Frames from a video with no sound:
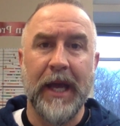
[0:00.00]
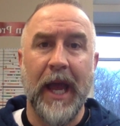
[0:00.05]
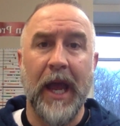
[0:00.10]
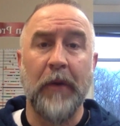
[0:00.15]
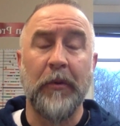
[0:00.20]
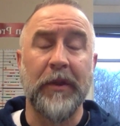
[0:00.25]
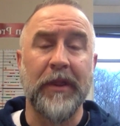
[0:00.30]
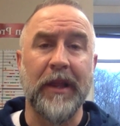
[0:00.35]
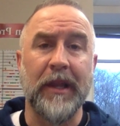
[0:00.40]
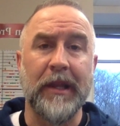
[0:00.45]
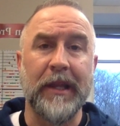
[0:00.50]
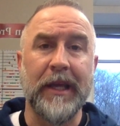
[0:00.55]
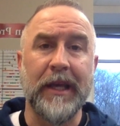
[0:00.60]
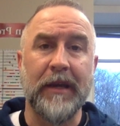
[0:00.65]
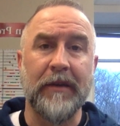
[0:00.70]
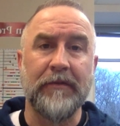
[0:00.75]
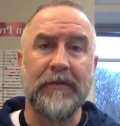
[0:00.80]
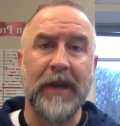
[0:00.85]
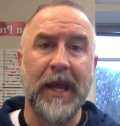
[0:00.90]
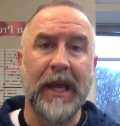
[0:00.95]
And when the League
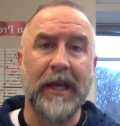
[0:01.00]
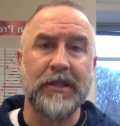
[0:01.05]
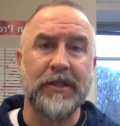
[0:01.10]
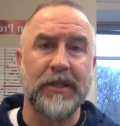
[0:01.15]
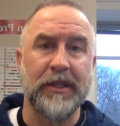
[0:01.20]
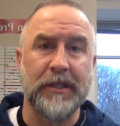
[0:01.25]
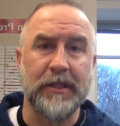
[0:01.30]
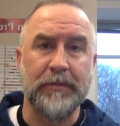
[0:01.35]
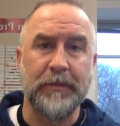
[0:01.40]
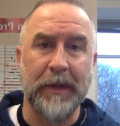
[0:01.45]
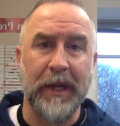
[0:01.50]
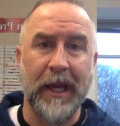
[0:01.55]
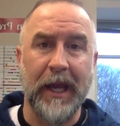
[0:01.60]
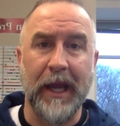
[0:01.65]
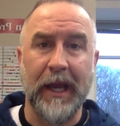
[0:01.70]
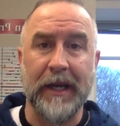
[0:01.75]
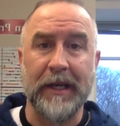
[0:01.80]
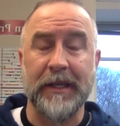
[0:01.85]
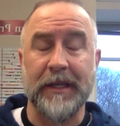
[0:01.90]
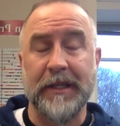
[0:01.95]
of Nations
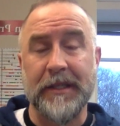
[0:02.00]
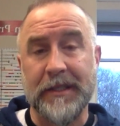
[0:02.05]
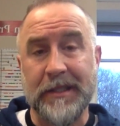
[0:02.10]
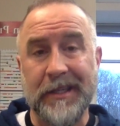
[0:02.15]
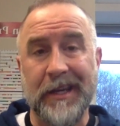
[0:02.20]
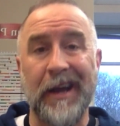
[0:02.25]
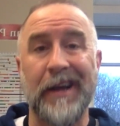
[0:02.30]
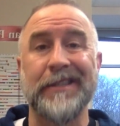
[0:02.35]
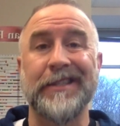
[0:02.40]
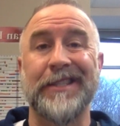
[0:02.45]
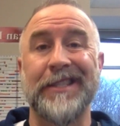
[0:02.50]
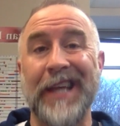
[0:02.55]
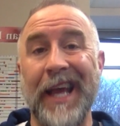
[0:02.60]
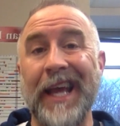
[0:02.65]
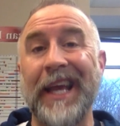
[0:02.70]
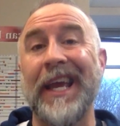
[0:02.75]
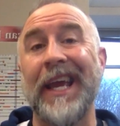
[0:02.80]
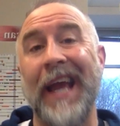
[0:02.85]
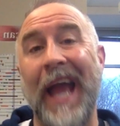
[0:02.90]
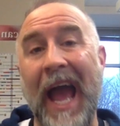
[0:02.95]
began to discuss
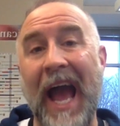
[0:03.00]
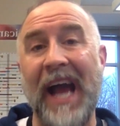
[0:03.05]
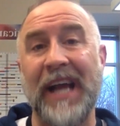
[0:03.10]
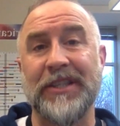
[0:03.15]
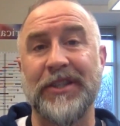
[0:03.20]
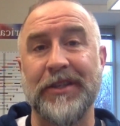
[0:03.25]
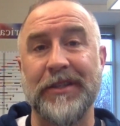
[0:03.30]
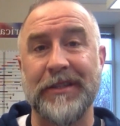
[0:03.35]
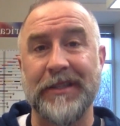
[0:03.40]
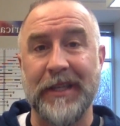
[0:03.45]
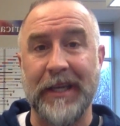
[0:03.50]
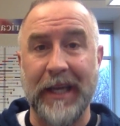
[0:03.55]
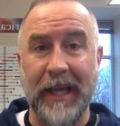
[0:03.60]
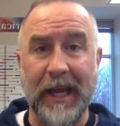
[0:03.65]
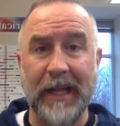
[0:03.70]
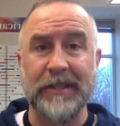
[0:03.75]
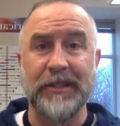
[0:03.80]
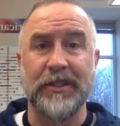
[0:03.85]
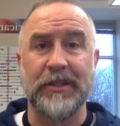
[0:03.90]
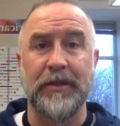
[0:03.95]
taking actions
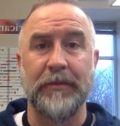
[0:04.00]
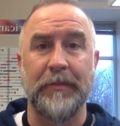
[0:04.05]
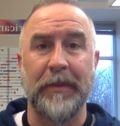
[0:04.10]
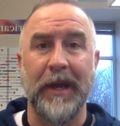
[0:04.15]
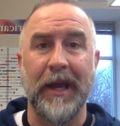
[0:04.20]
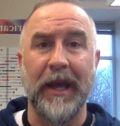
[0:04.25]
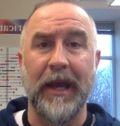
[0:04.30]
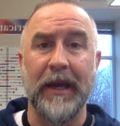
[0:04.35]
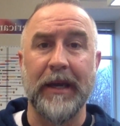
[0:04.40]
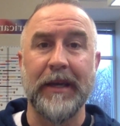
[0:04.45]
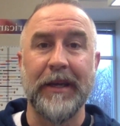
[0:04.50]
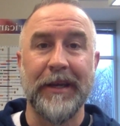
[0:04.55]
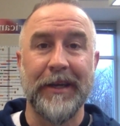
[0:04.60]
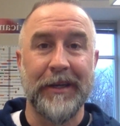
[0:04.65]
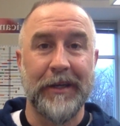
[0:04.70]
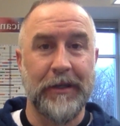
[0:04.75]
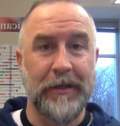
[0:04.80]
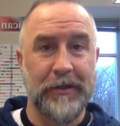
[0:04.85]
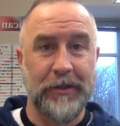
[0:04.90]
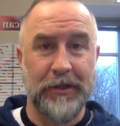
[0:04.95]
against Japan,
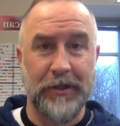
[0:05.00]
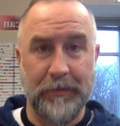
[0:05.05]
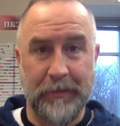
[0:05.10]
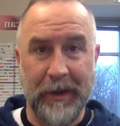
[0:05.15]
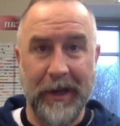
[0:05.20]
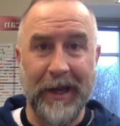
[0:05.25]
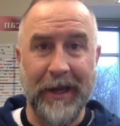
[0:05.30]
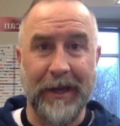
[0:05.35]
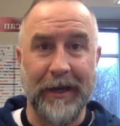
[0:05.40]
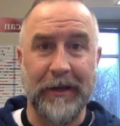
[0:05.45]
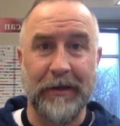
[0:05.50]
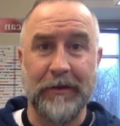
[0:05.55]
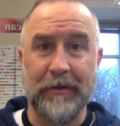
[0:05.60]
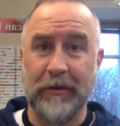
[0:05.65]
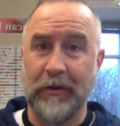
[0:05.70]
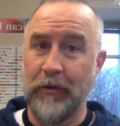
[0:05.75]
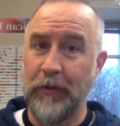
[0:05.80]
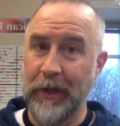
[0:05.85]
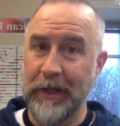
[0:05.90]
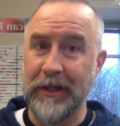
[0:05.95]
Japan
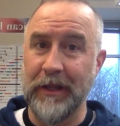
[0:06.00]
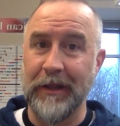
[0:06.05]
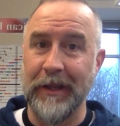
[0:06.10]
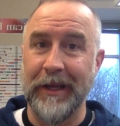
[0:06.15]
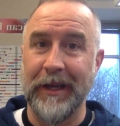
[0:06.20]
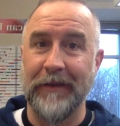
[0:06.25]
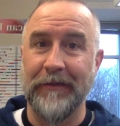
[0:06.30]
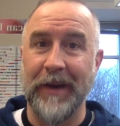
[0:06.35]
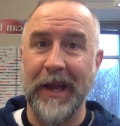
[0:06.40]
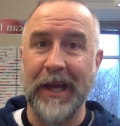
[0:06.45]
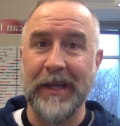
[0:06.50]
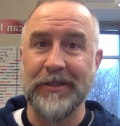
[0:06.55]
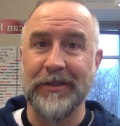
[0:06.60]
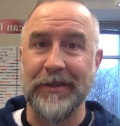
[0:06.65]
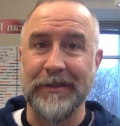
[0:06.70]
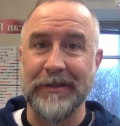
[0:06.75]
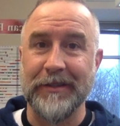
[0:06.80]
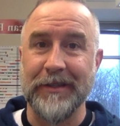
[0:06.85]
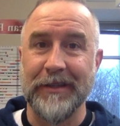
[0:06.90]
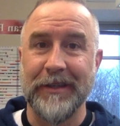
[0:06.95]
quit the League of
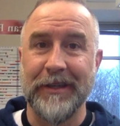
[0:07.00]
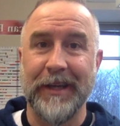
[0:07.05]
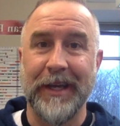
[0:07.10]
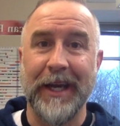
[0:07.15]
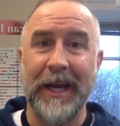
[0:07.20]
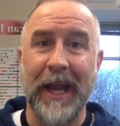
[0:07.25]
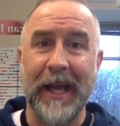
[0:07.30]
Nations in